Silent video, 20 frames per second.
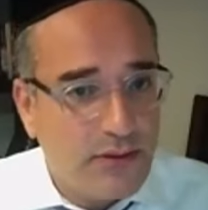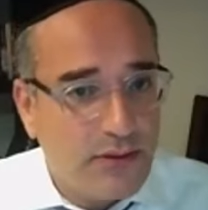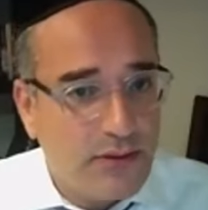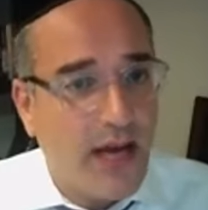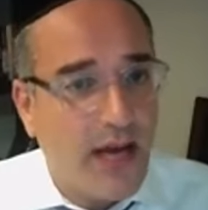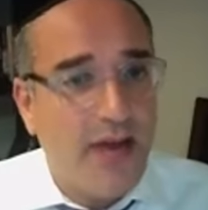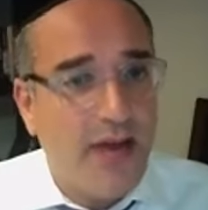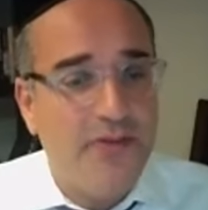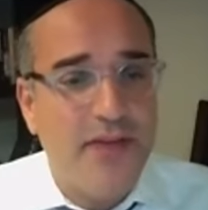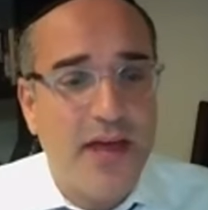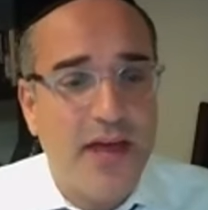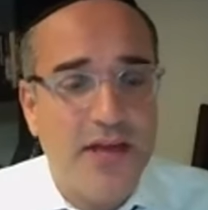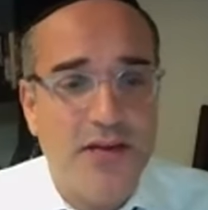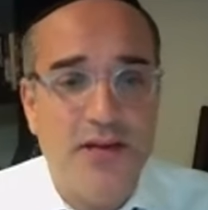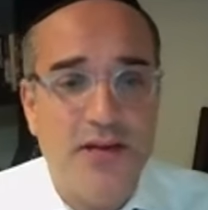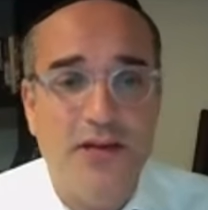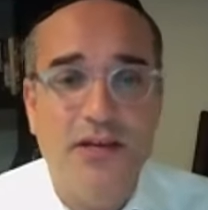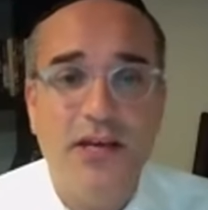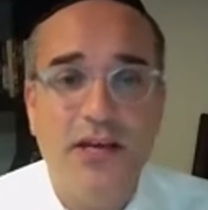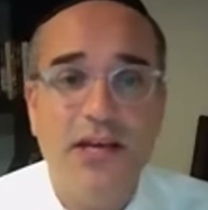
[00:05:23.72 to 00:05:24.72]
And then
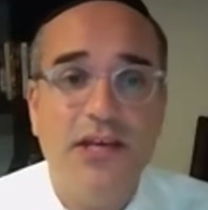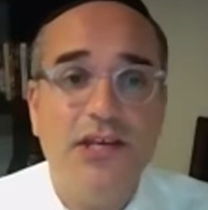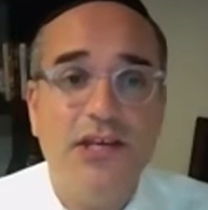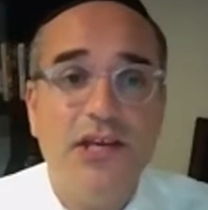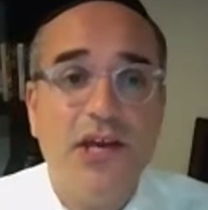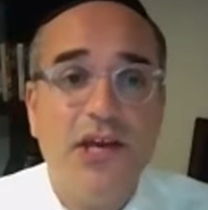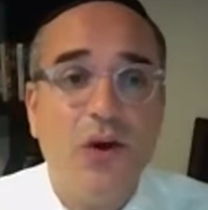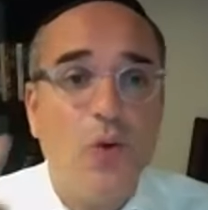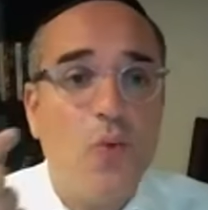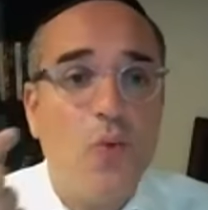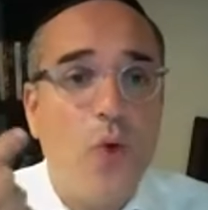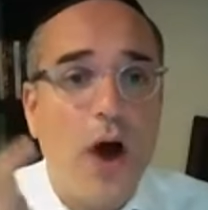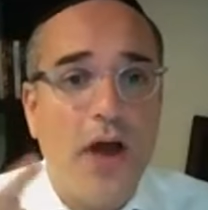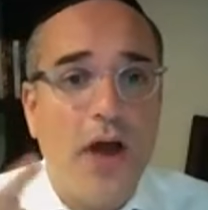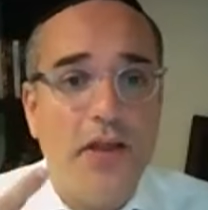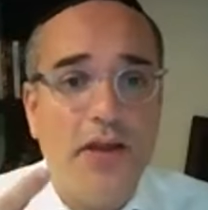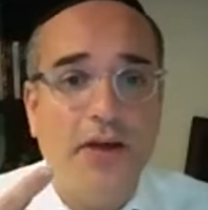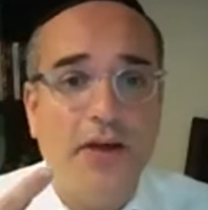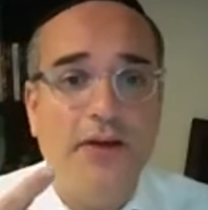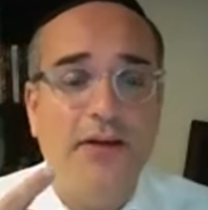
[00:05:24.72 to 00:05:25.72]
year
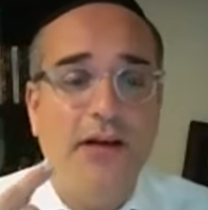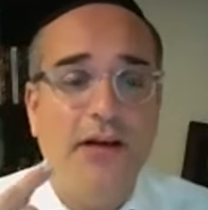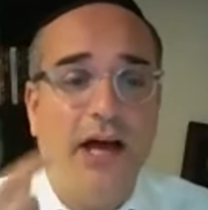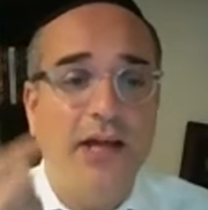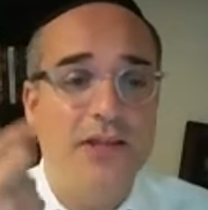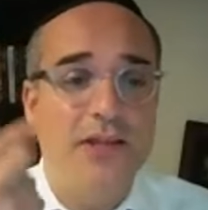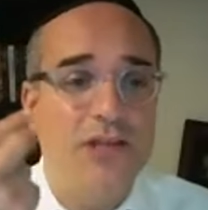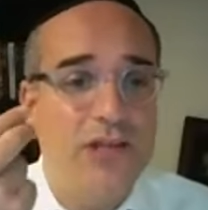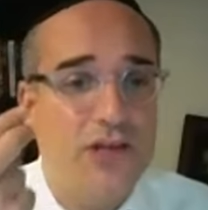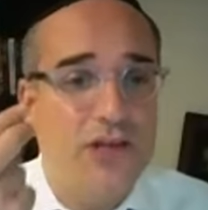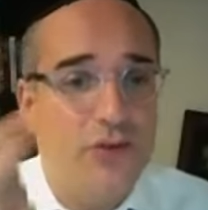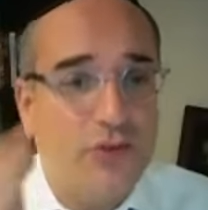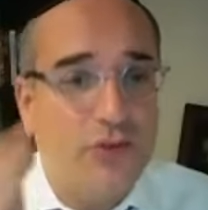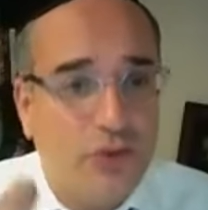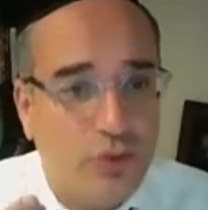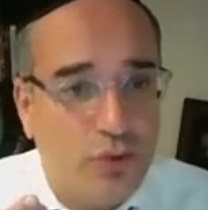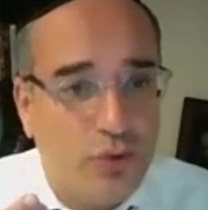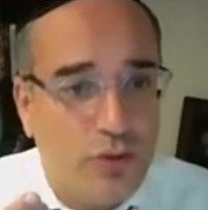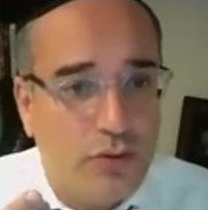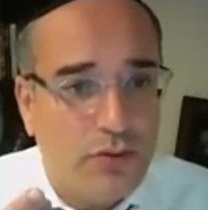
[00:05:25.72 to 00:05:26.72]
one and year
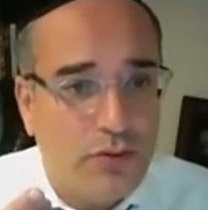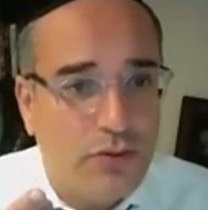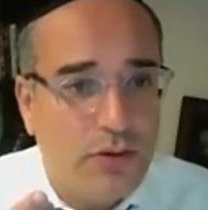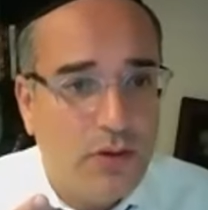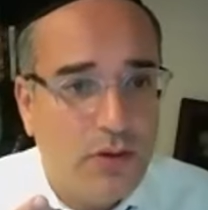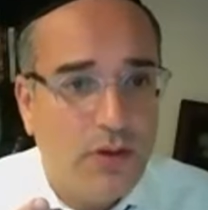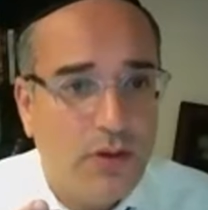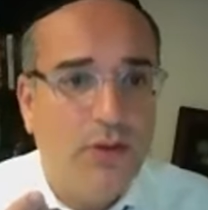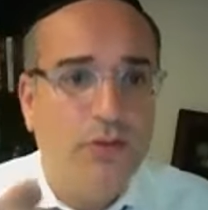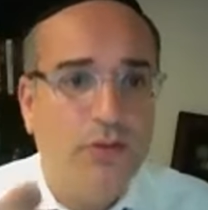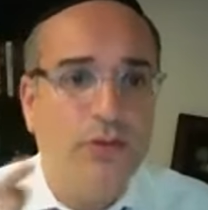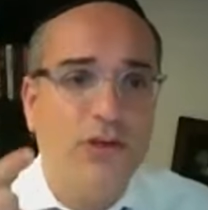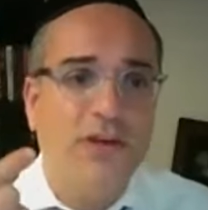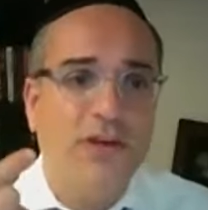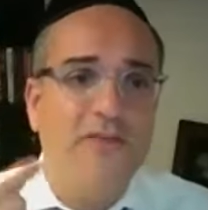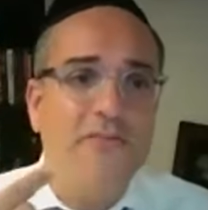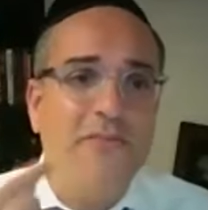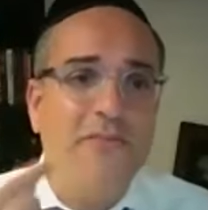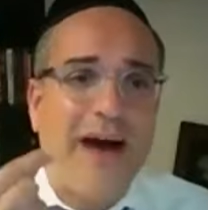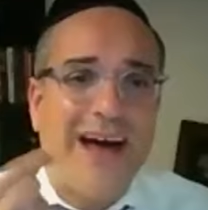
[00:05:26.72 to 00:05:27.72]
two, you
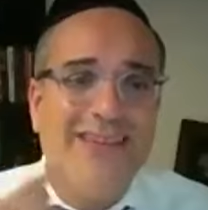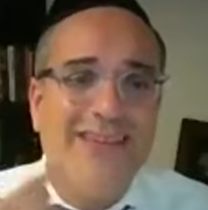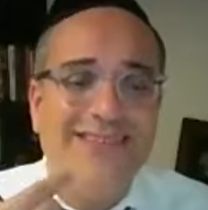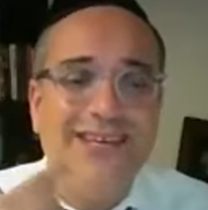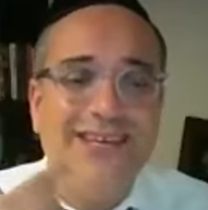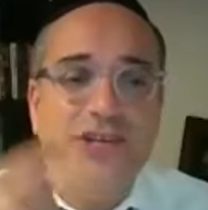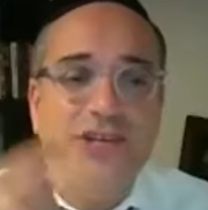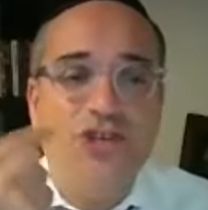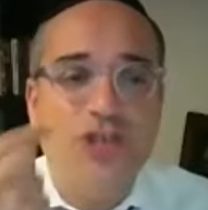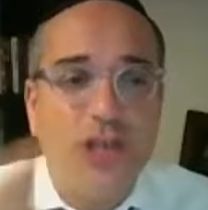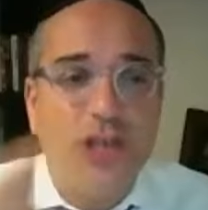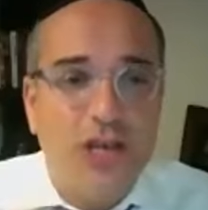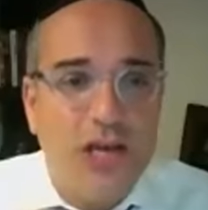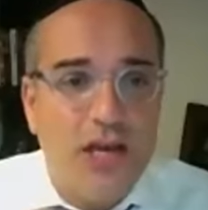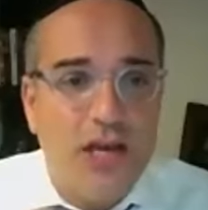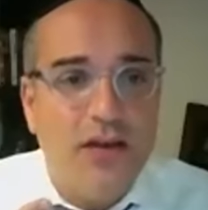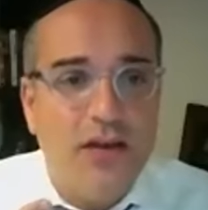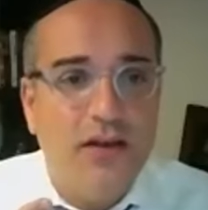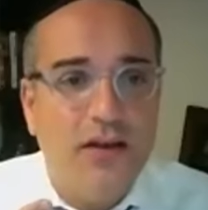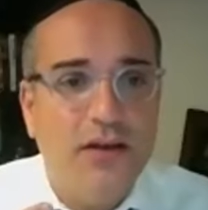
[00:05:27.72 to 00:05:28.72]
give Maaser
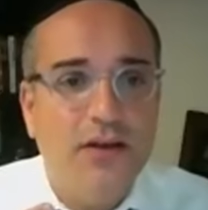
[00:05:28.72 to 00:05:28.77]
Sheni.